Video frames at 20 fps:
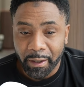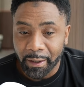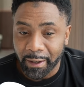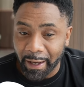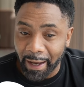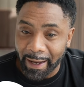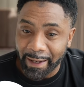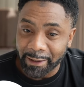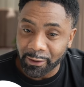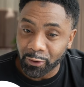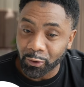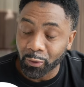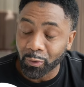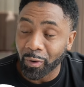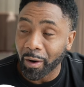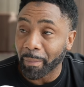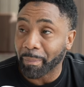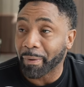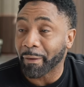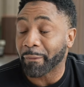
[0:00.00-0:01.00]
guys
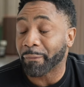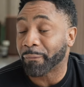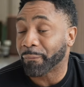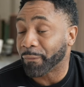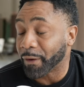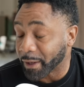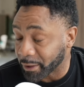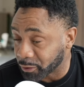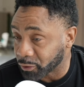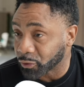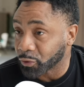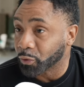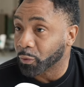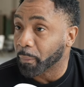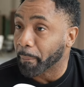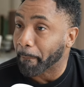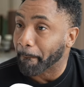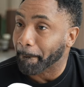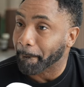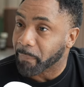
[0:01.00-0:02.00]
who are professional
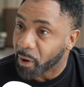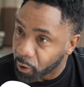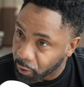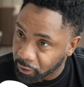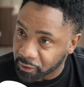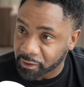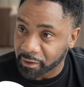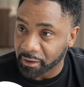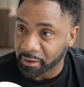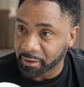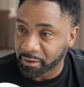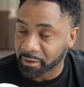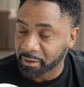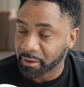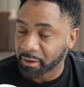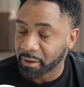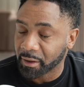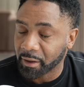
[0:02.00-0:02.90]
boxers,